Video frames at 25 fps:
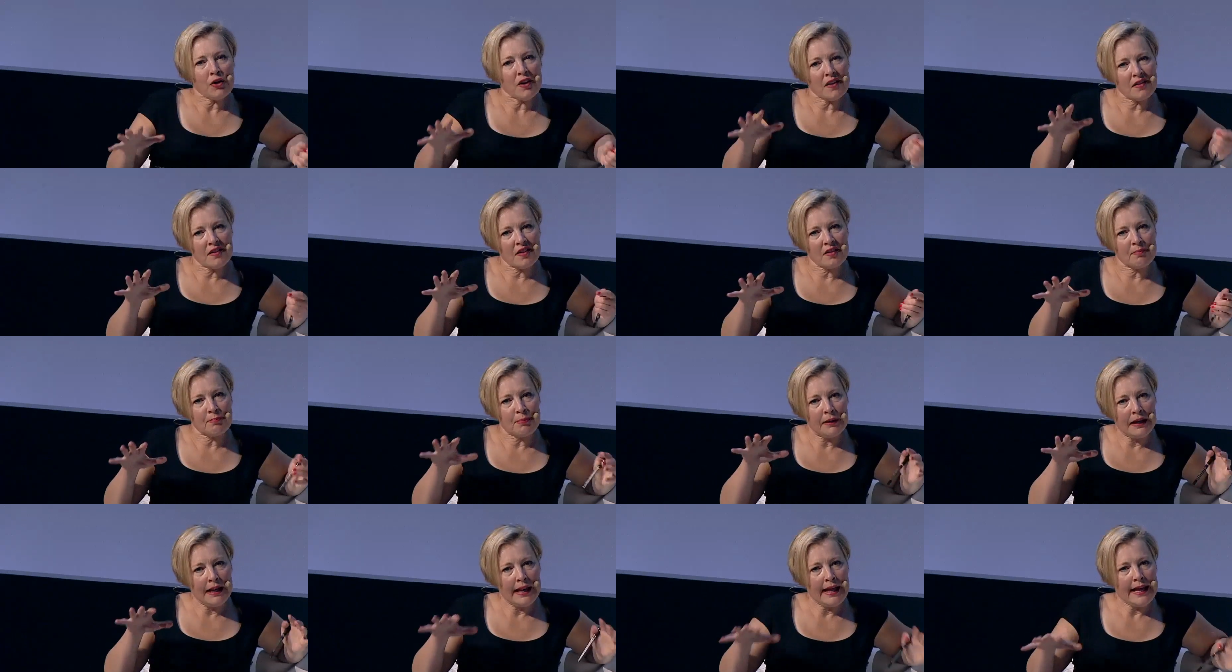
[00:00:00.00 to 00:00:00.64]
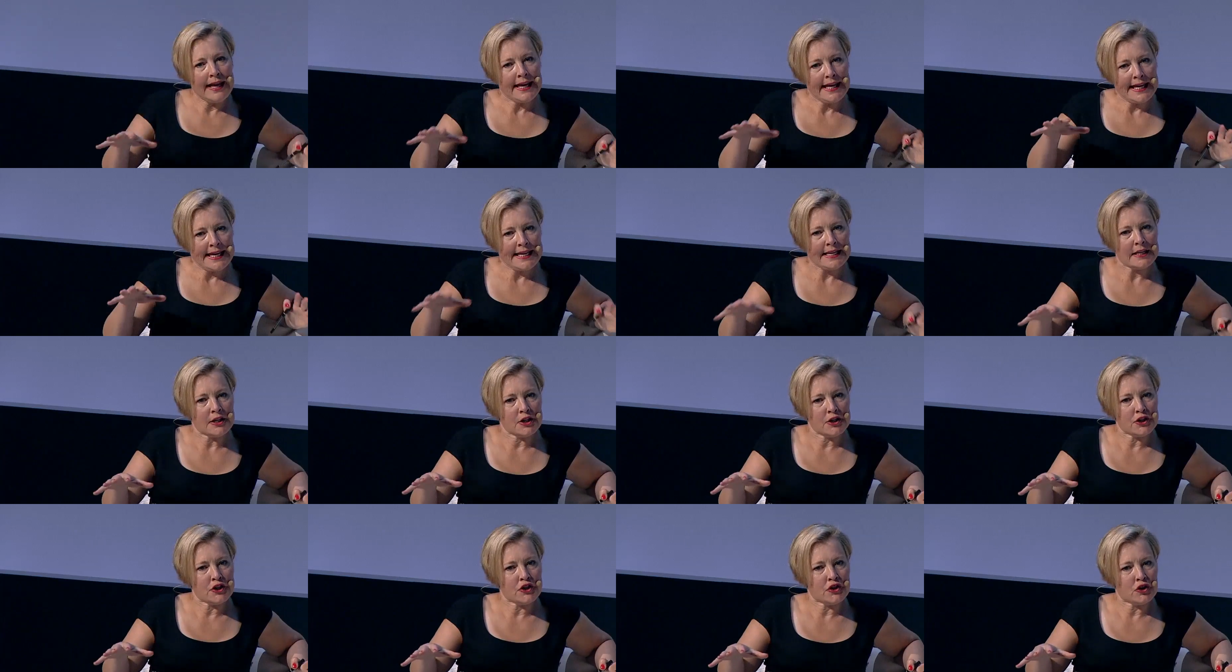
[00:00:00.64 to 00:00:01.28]
does this play
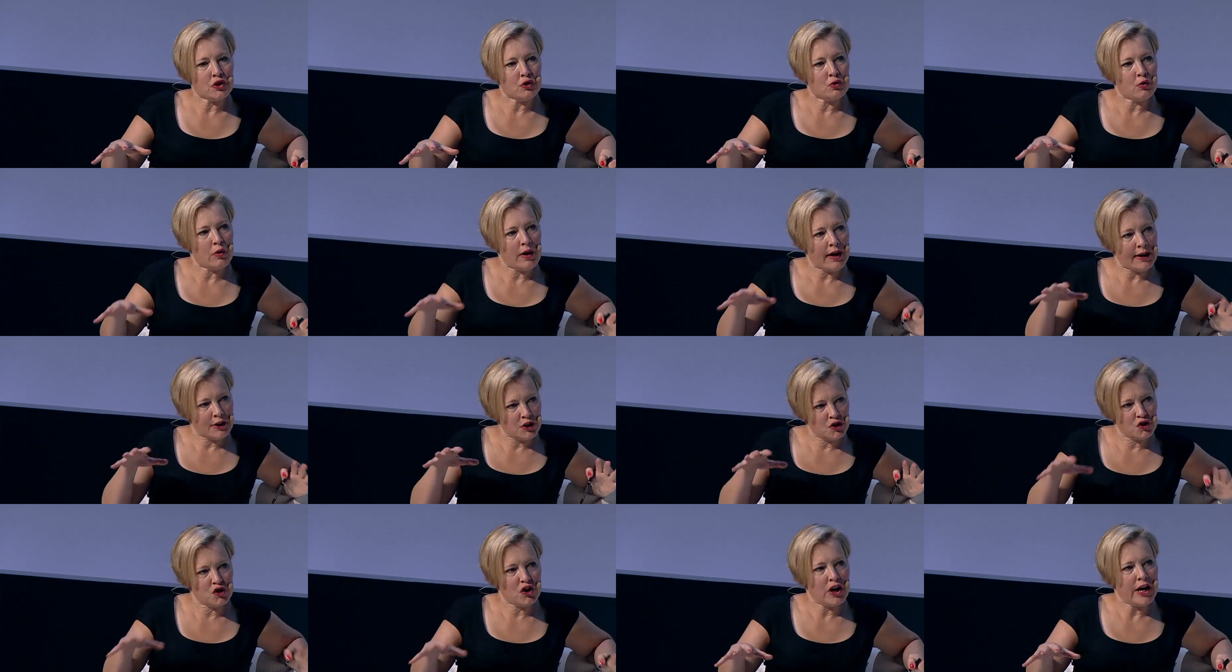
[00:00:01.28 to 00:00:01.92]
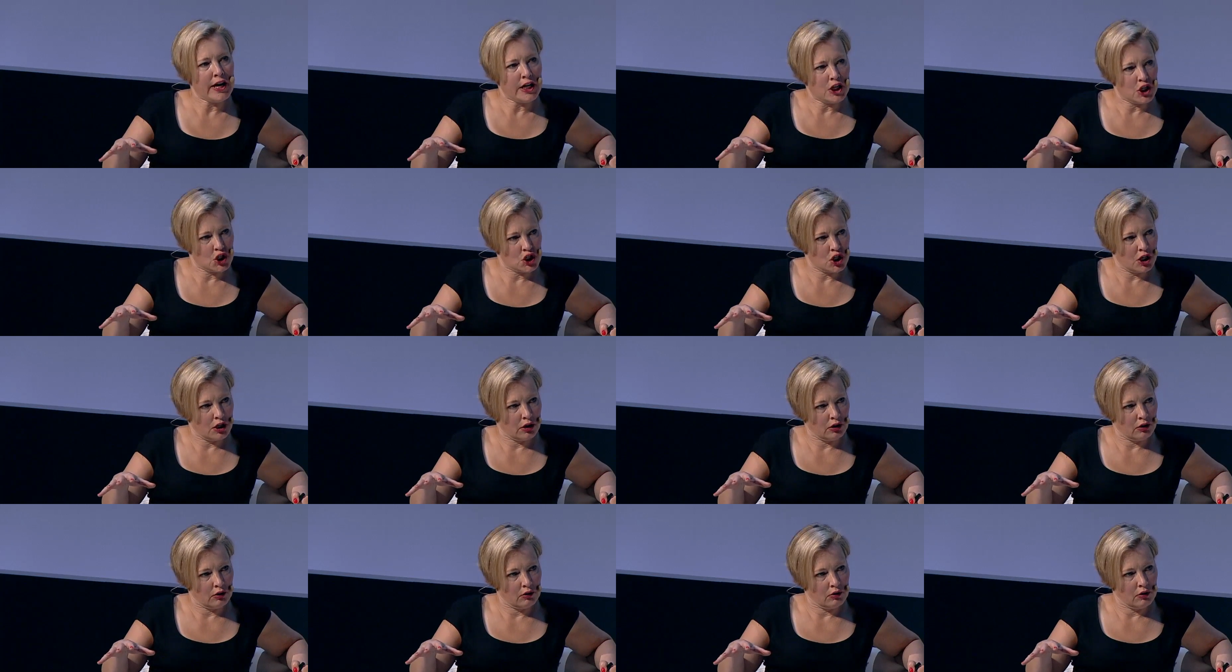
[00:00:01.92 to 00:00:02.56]
into
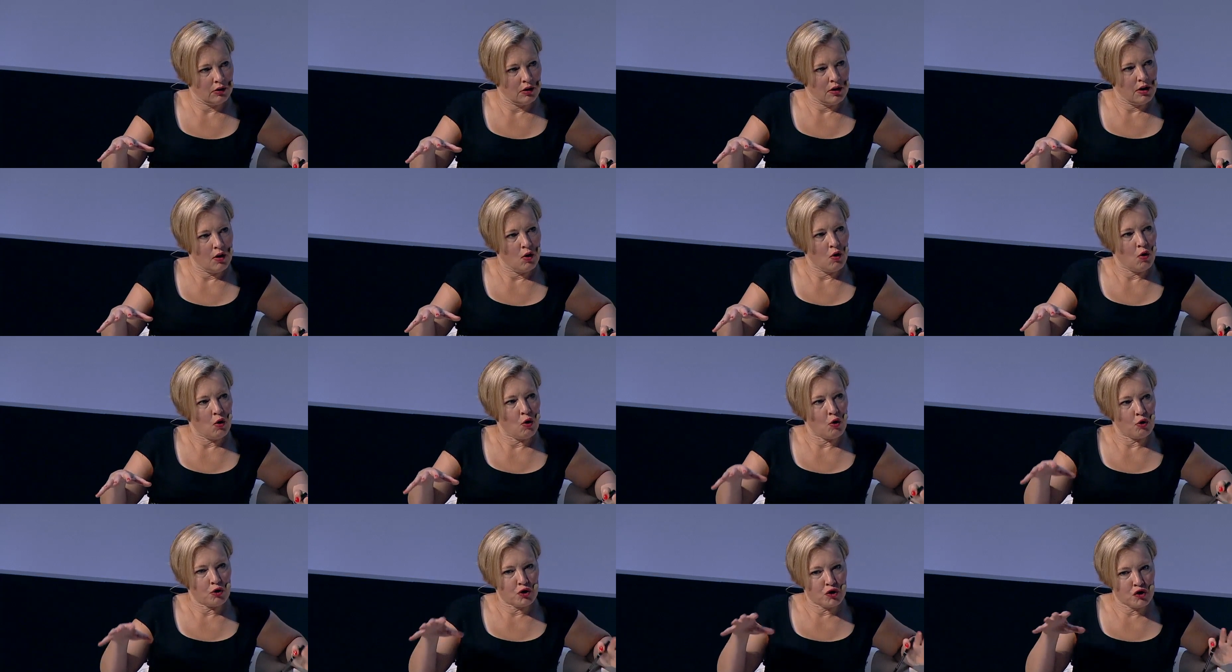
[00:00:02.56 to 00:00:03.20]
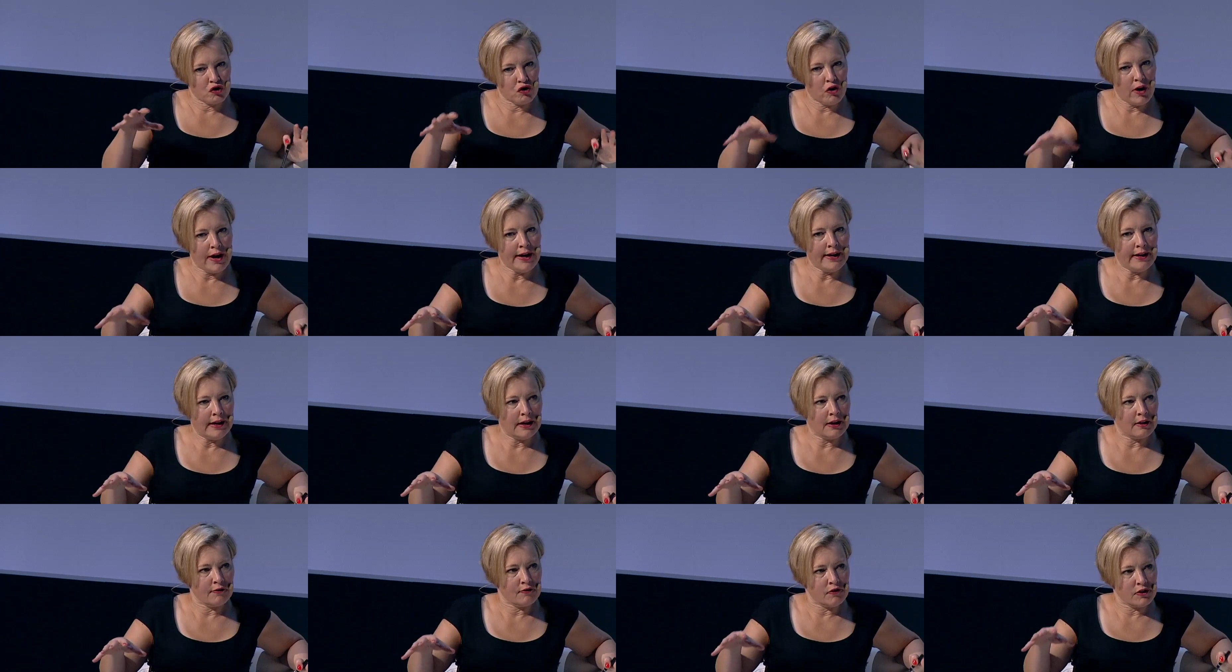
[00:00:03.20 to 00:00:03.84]
education or
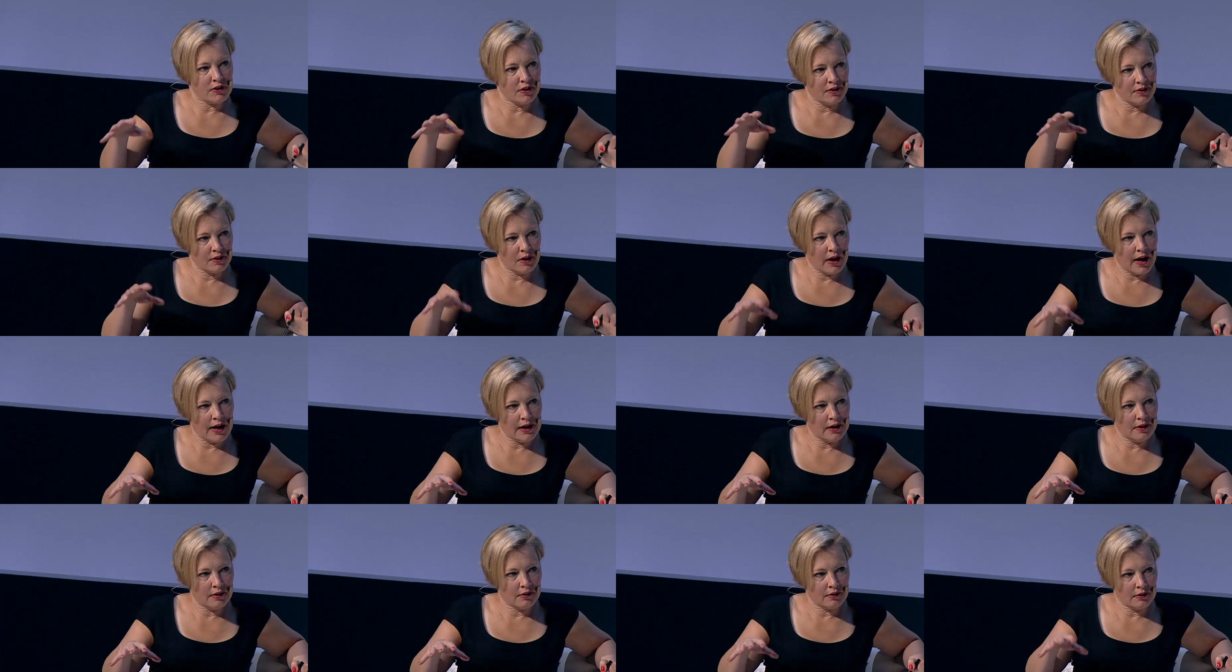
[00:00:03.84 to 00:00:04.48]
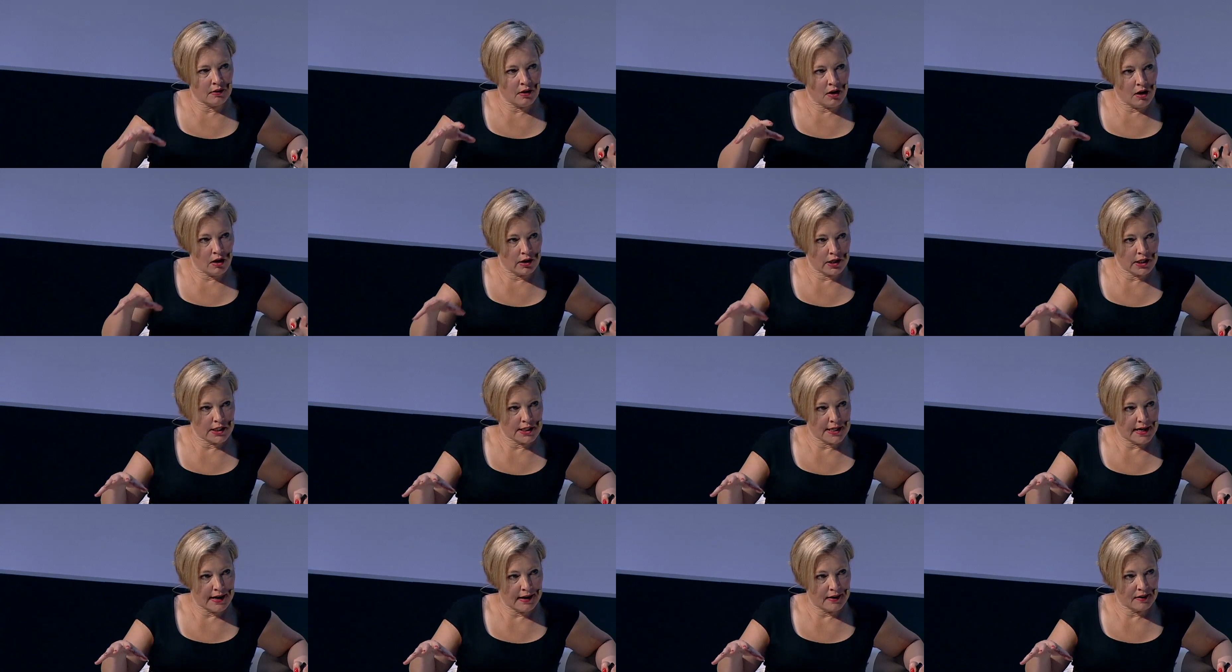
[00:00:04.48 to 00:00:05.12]
training for designers and
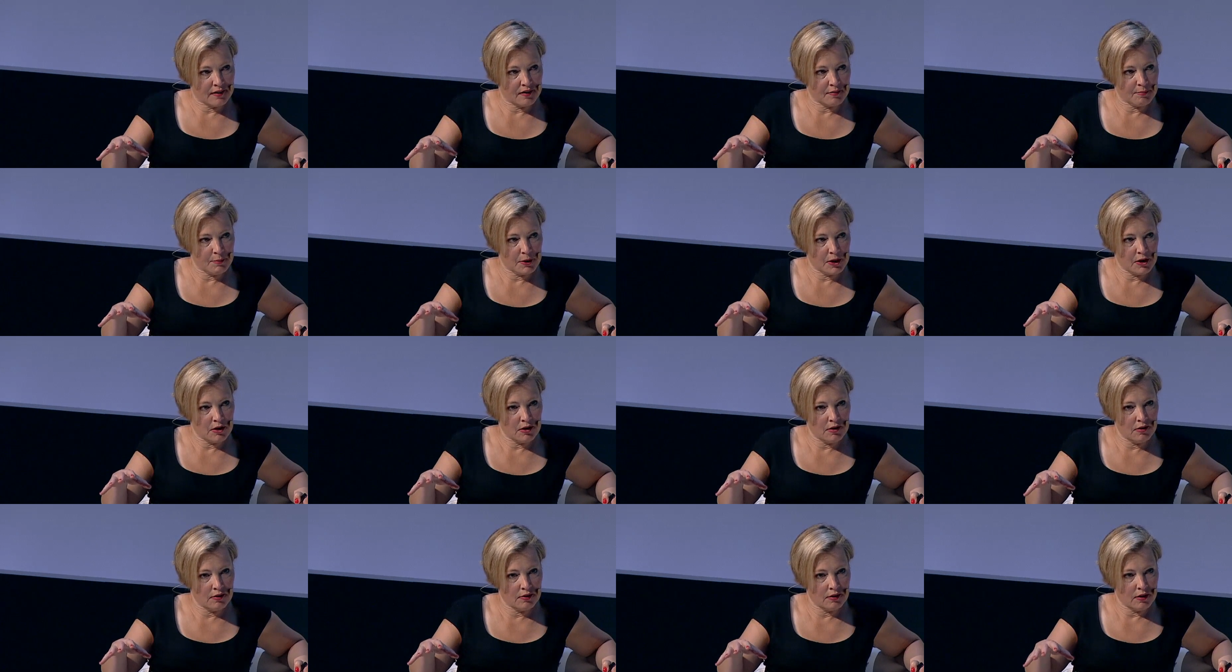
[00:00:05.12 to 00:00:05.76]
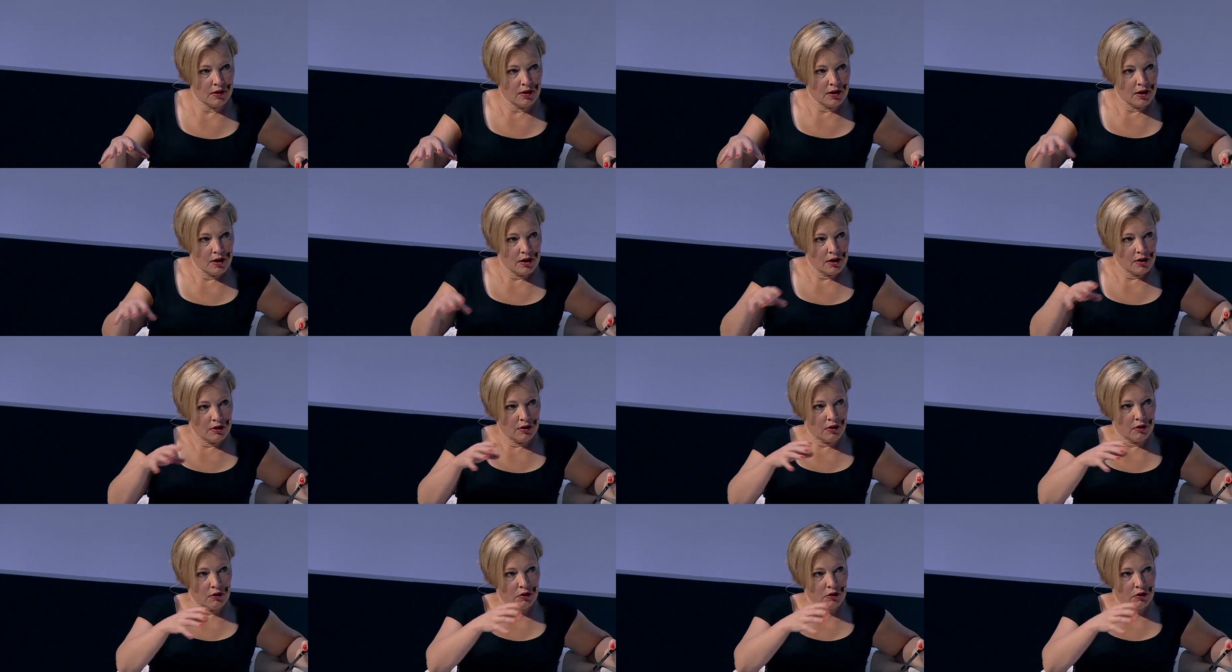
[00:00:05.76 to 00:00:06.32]
architects? Because, you know,